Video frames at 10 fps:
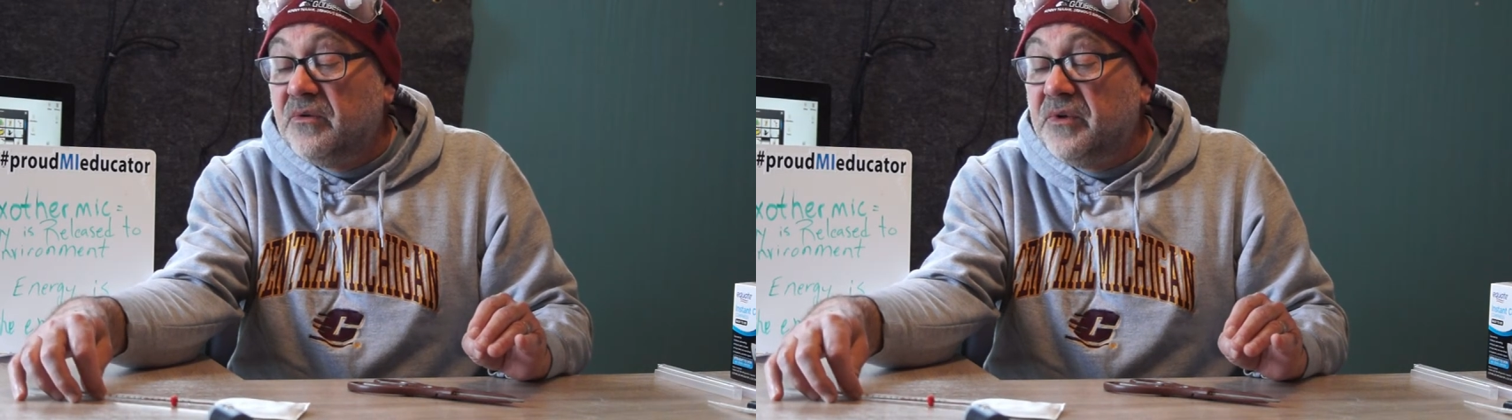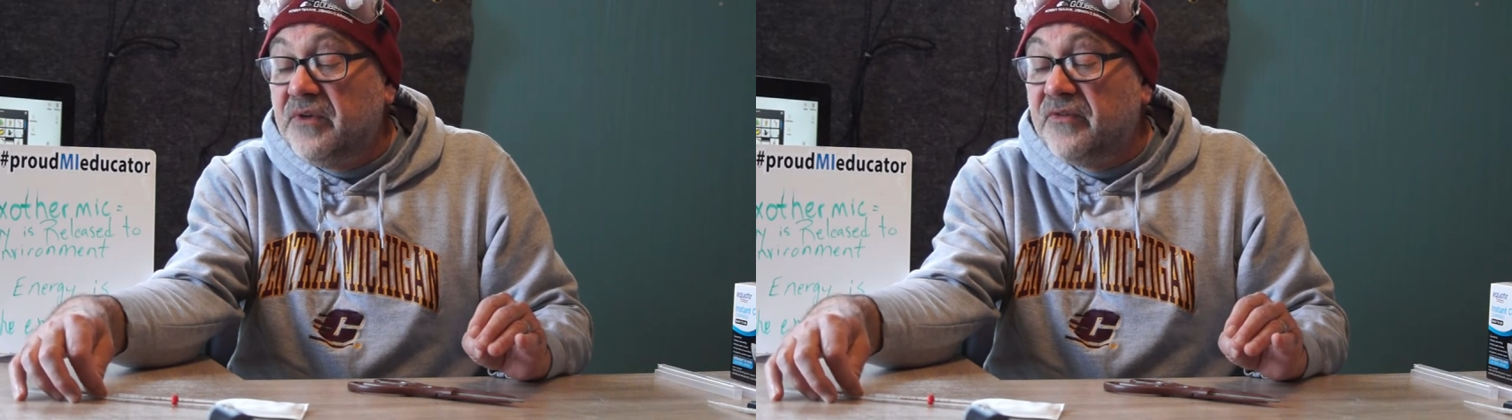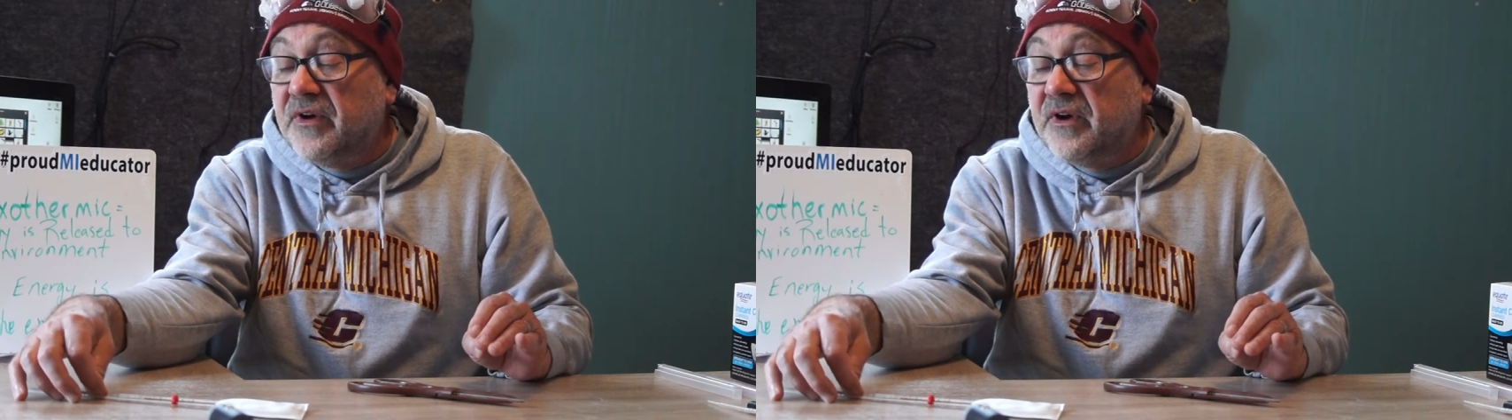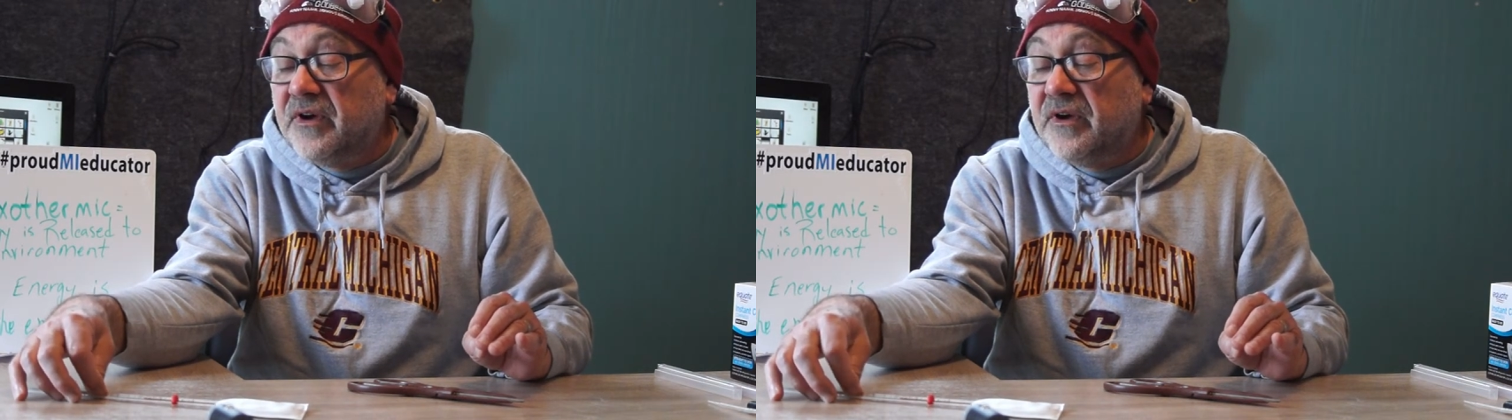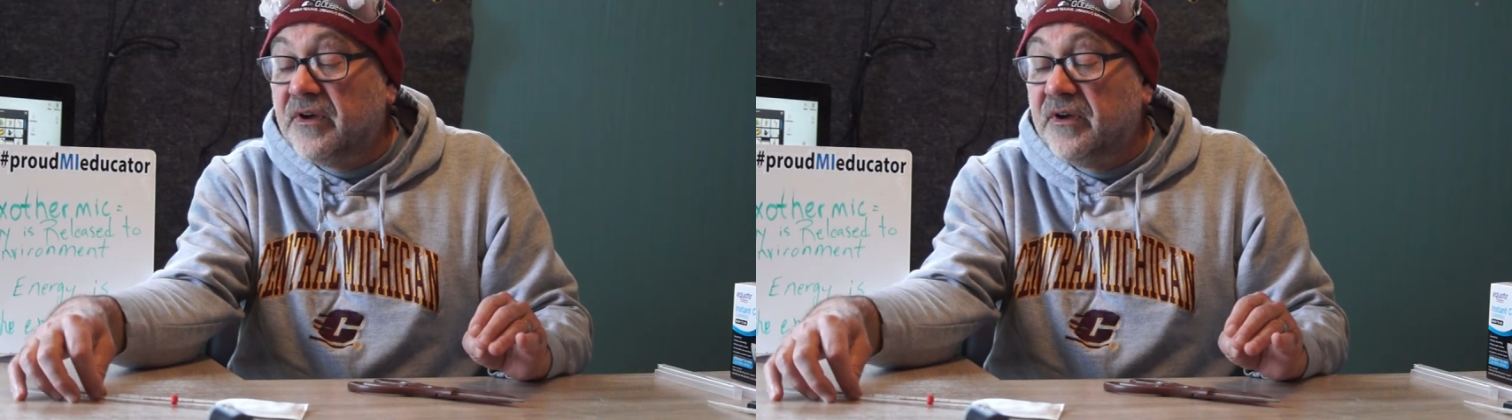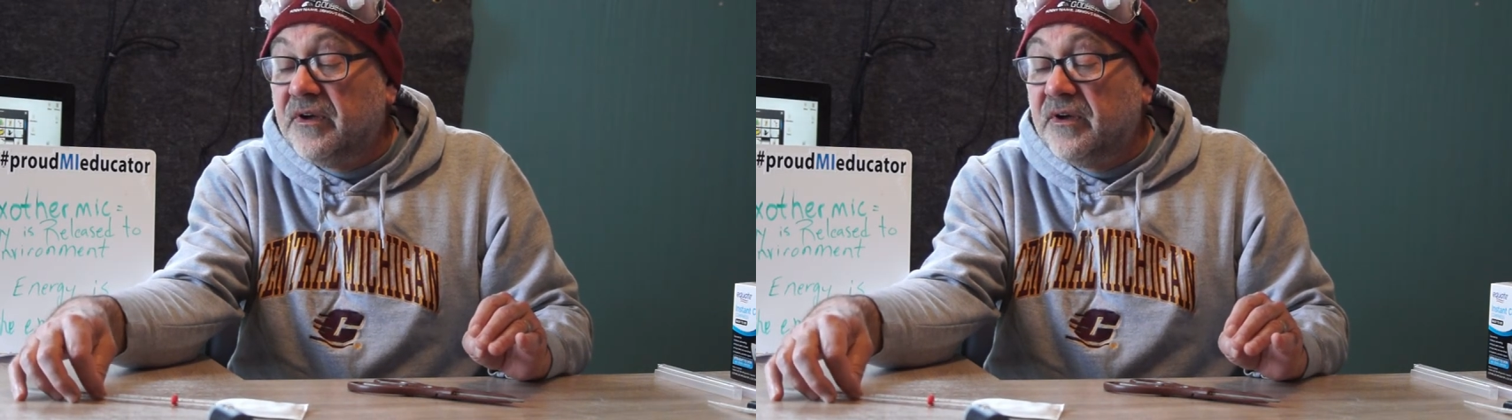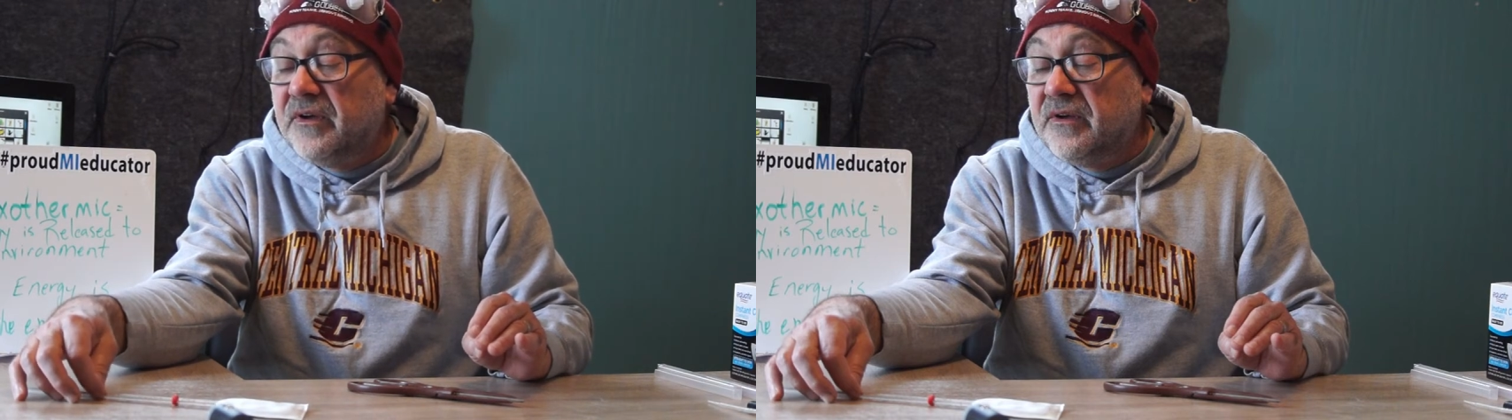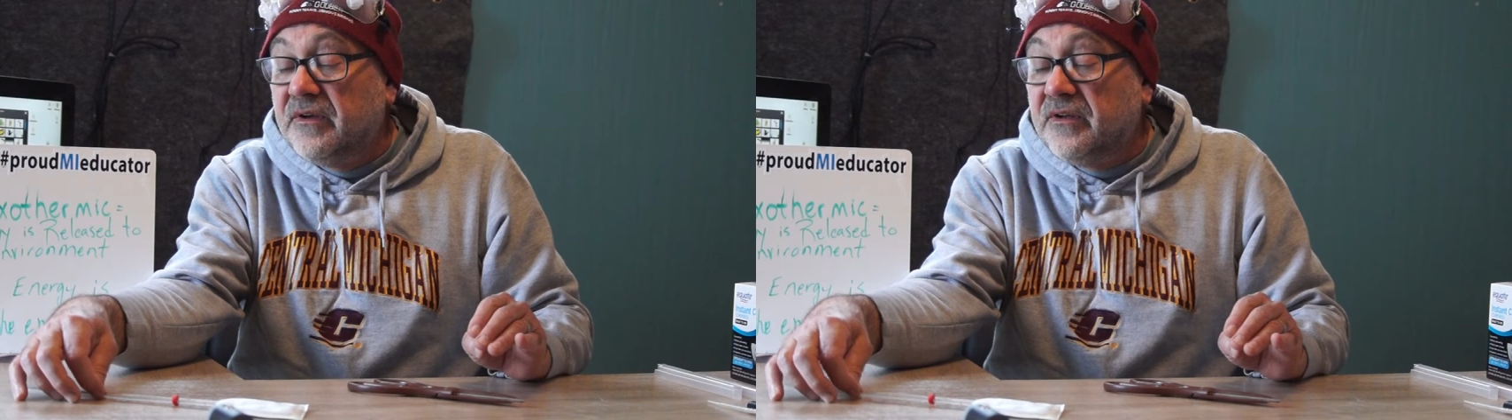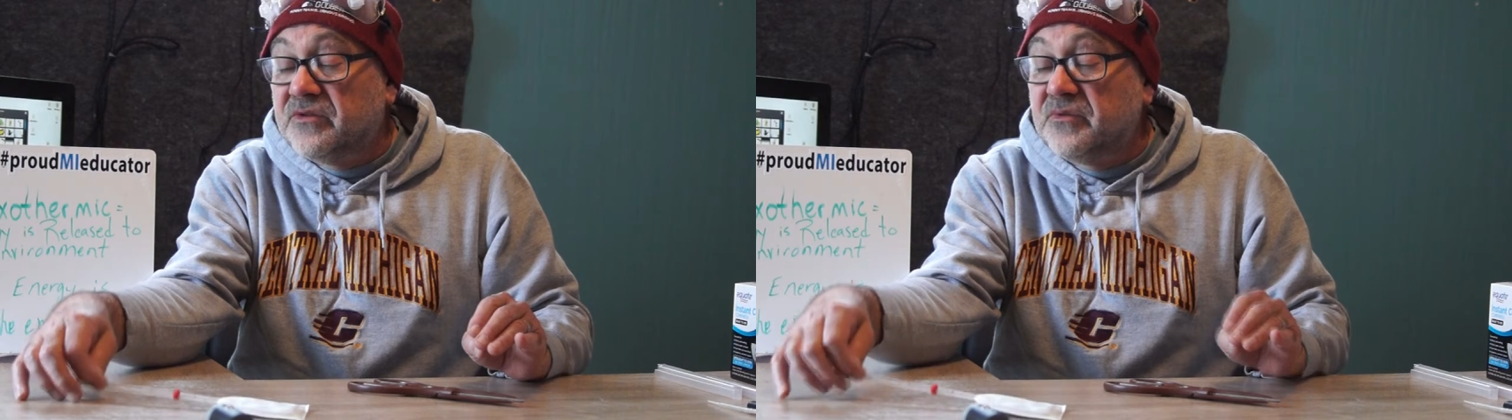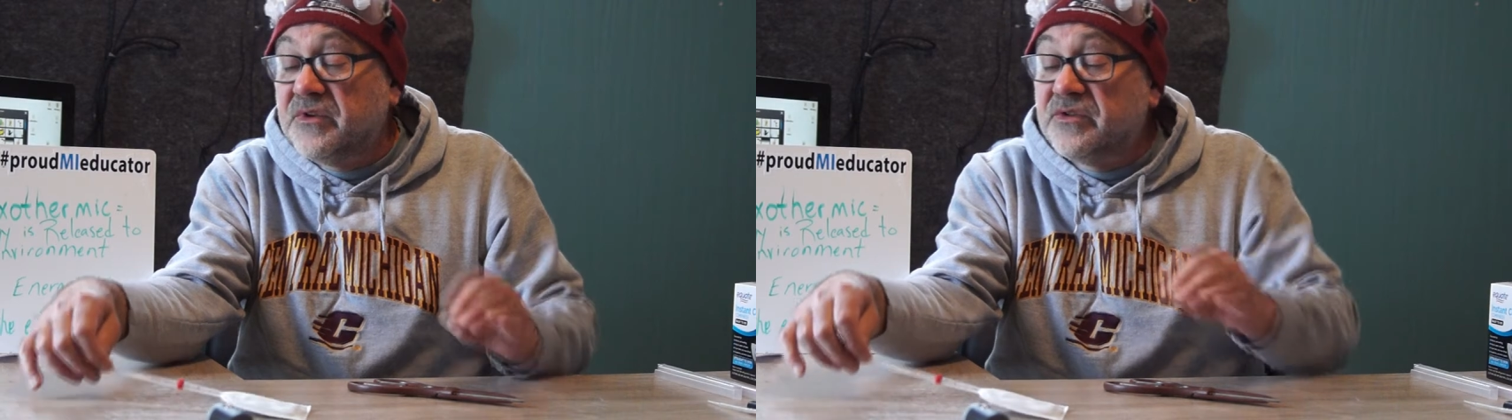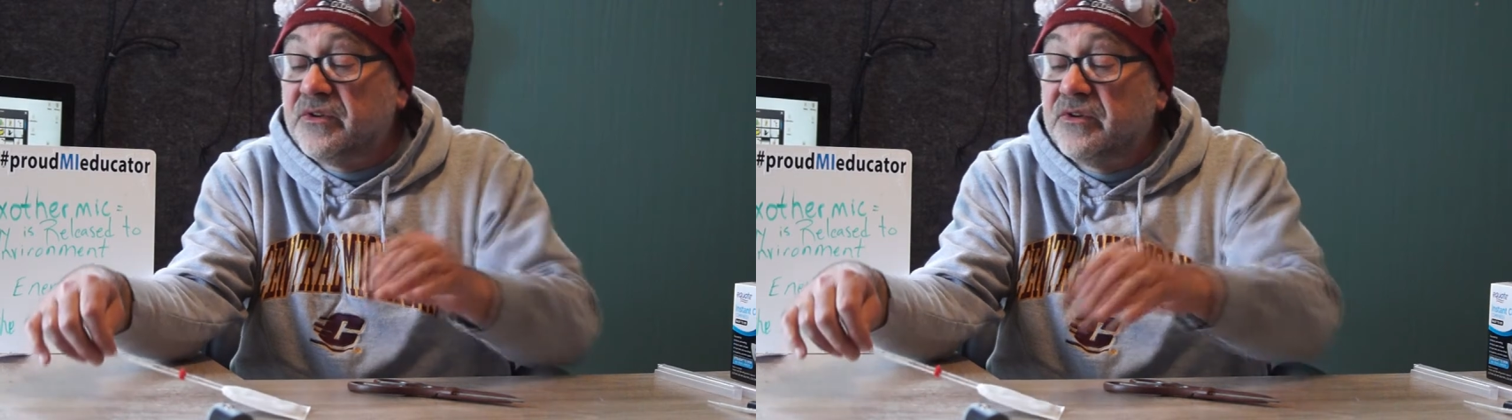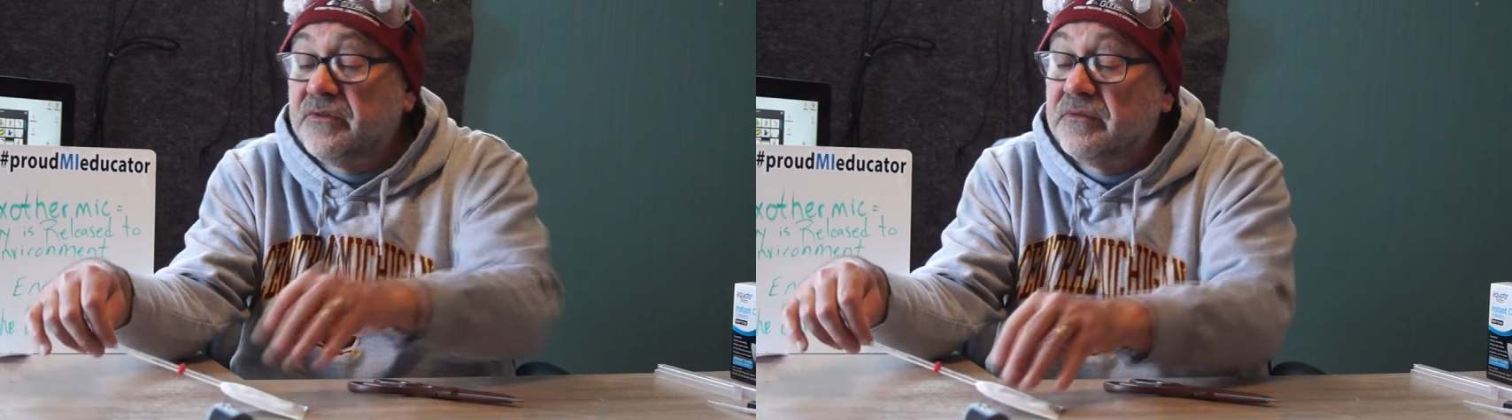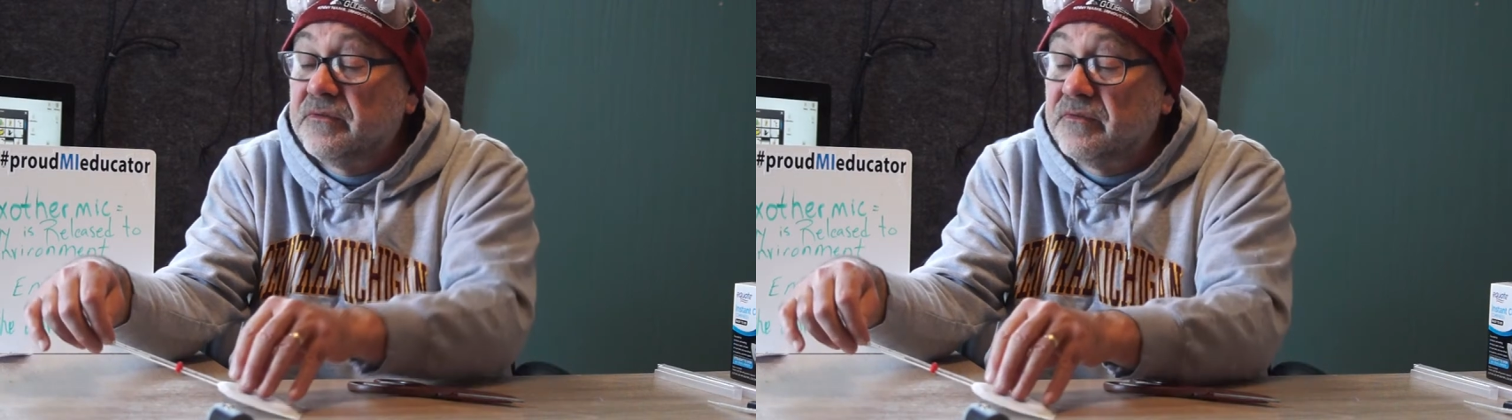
it's risen